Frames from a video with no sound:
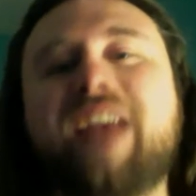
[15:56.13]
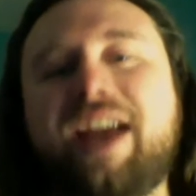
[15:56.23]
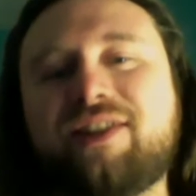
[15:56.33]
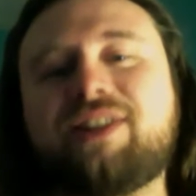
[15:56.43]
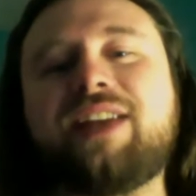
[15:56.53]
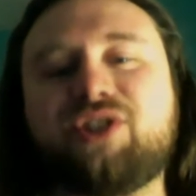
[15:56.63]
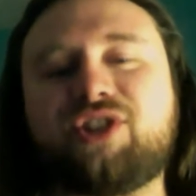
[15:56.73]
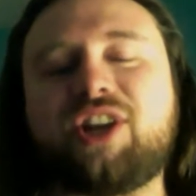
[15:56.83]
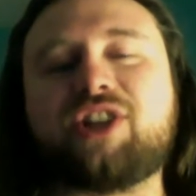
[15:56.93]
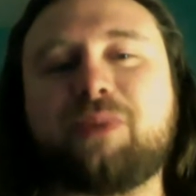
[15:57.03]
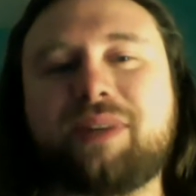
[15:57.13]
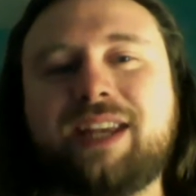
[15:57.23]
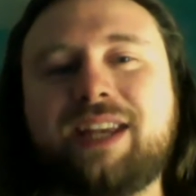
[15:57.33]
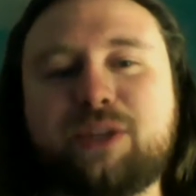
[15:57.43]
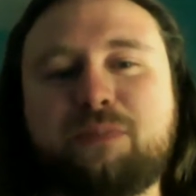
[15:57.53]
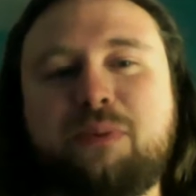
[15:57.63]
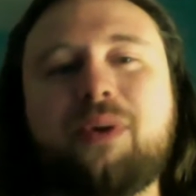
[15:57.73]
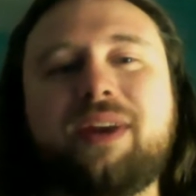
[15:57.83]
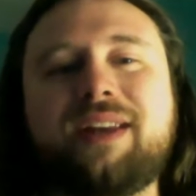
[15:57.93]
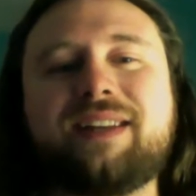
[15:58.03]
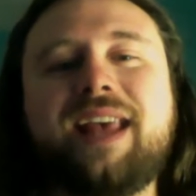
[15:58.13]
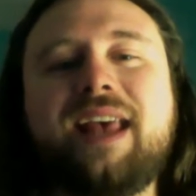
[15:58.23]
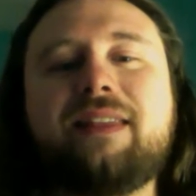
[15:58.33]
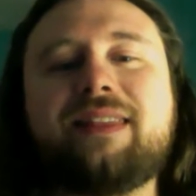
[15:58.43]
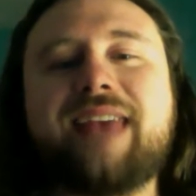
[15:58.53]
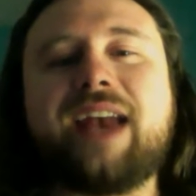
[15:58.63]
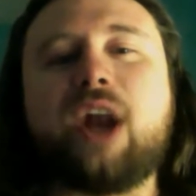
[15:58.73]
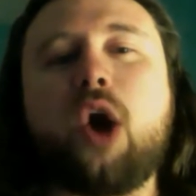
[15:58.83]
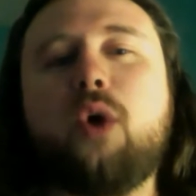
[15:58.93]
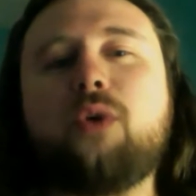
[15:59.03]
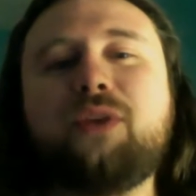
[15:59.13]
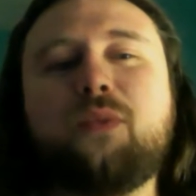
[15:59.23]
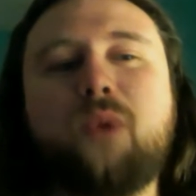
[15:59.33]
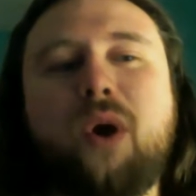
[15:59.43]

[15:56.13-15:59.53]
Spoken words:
escalate to such a ridiculous point that all the